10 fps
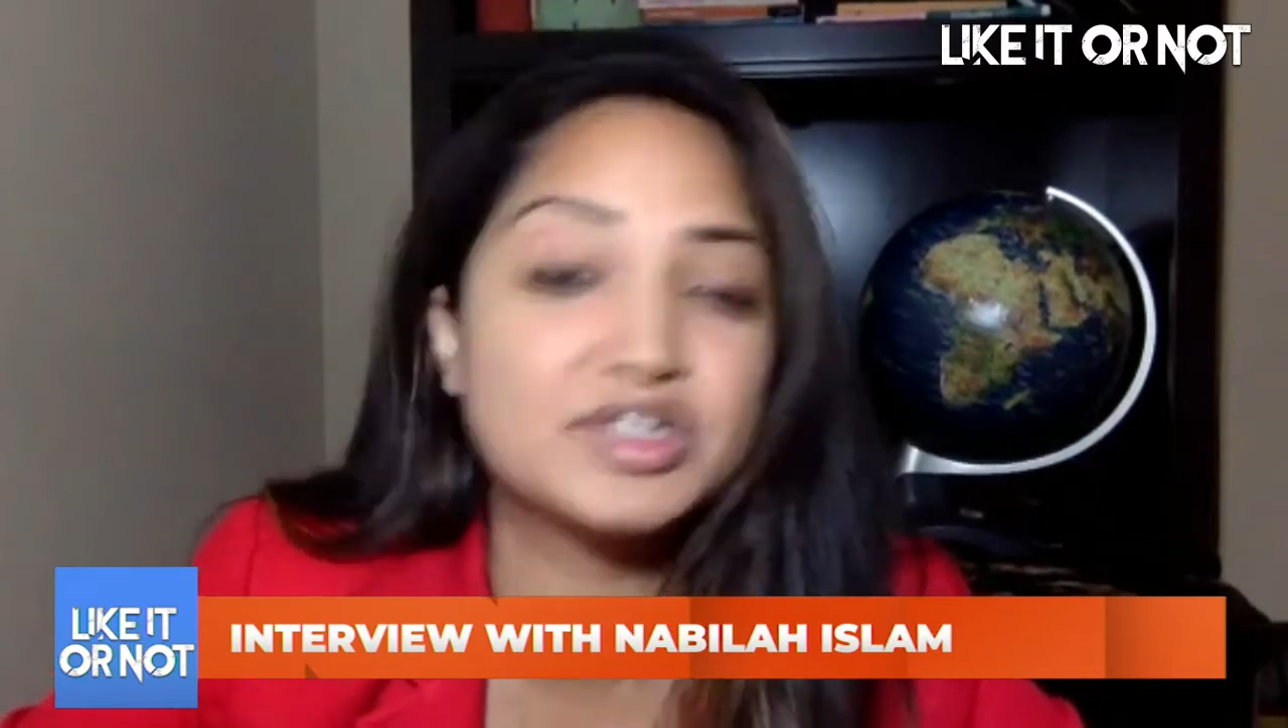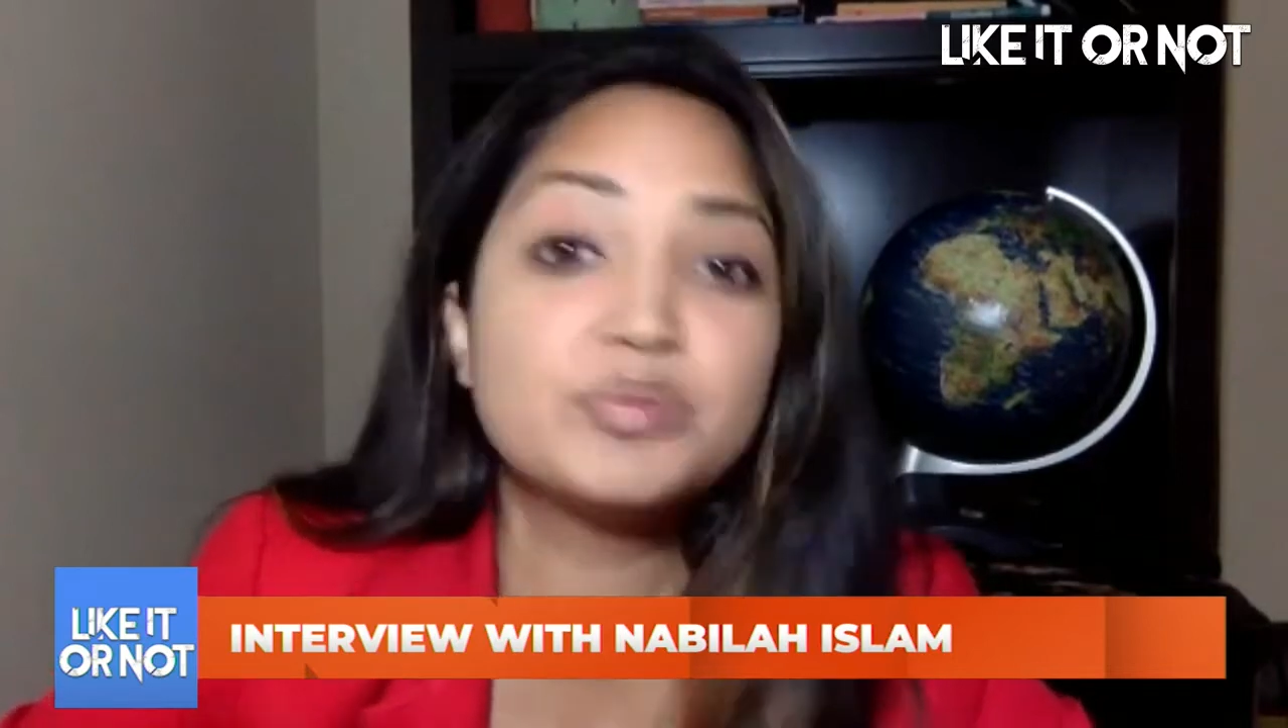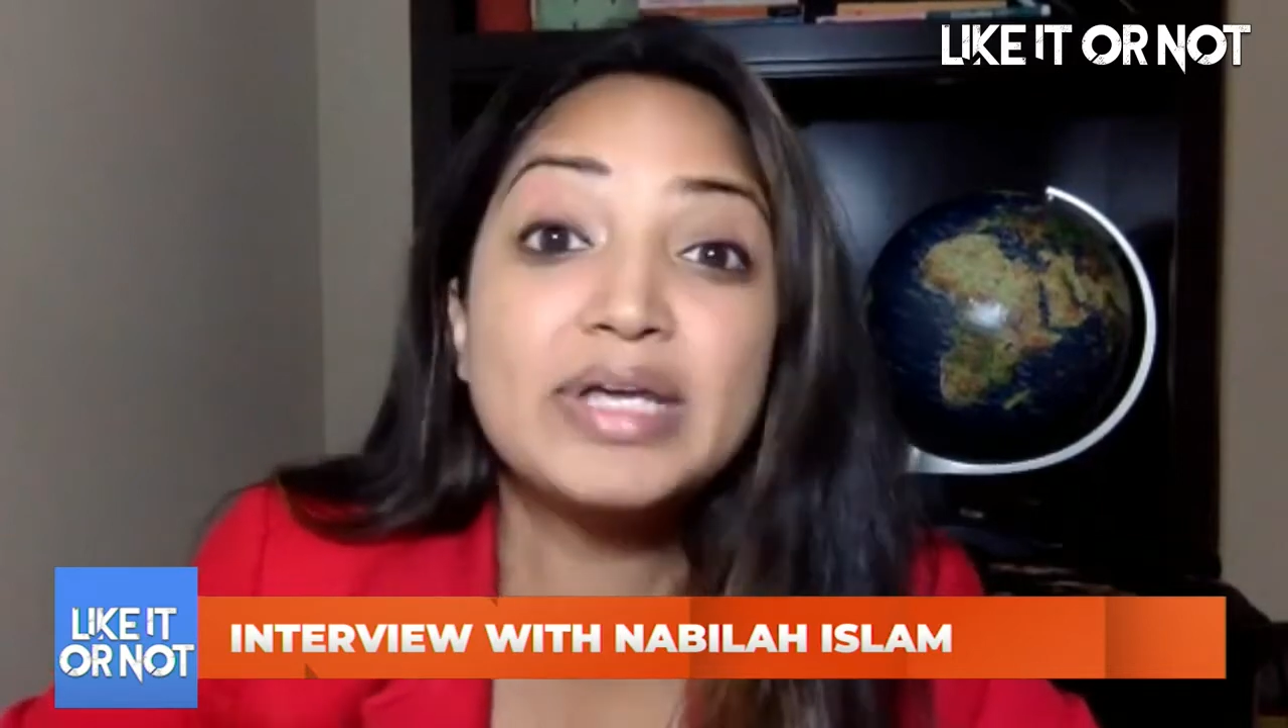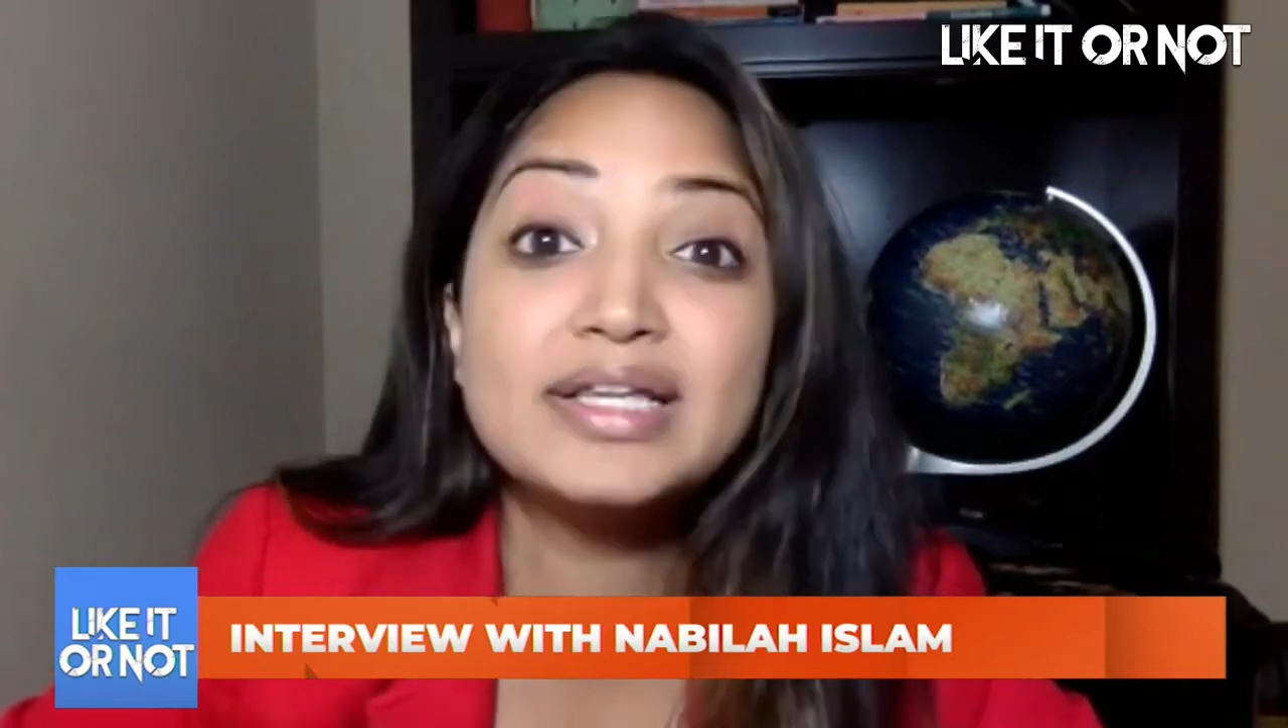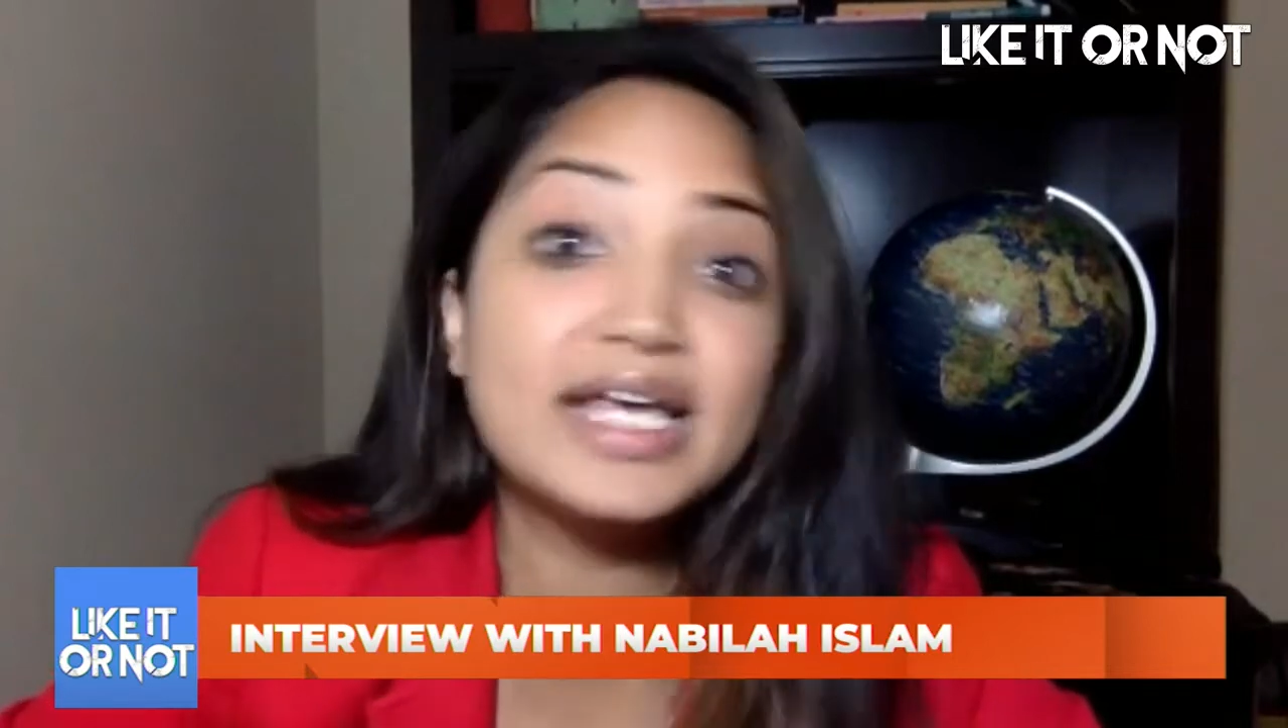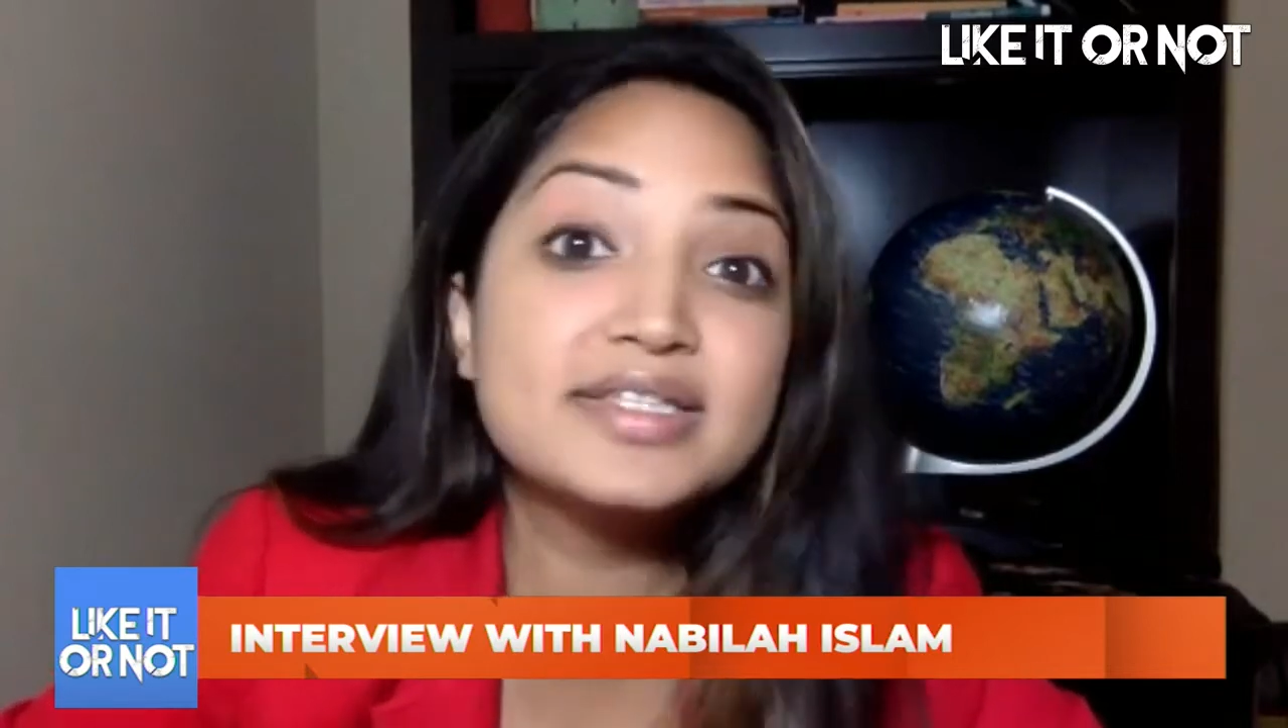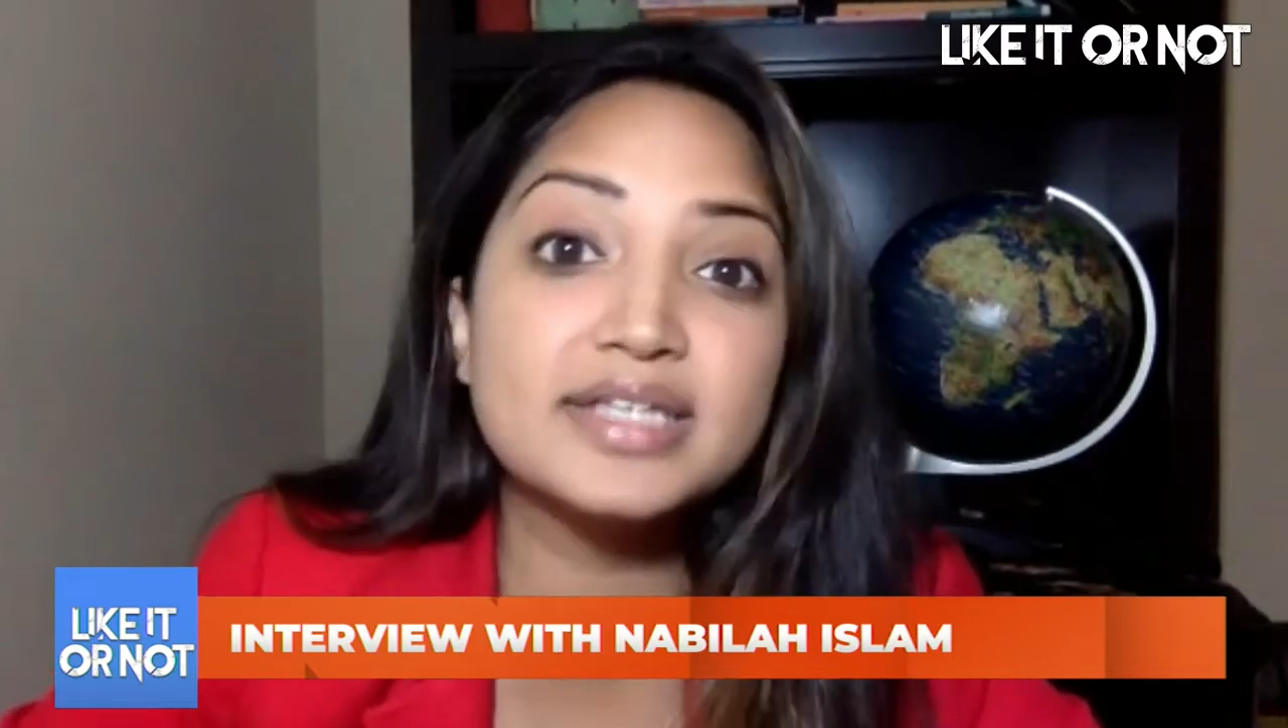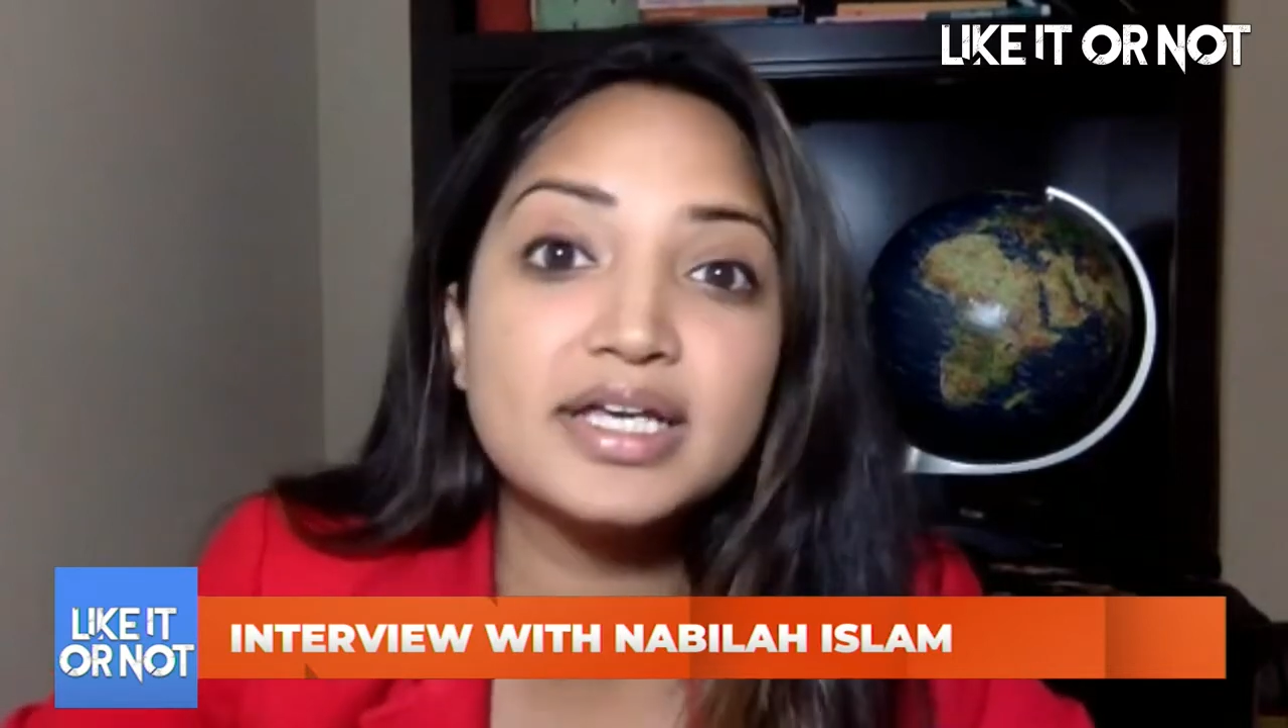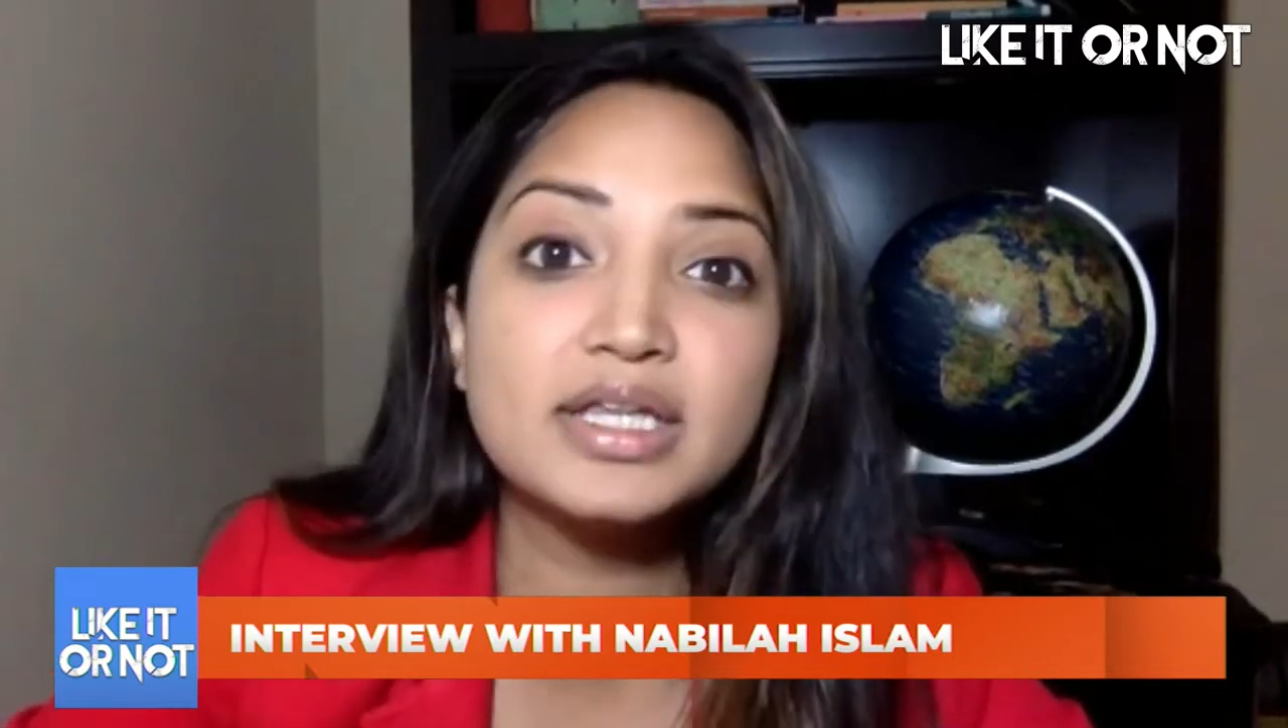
they're being lazy.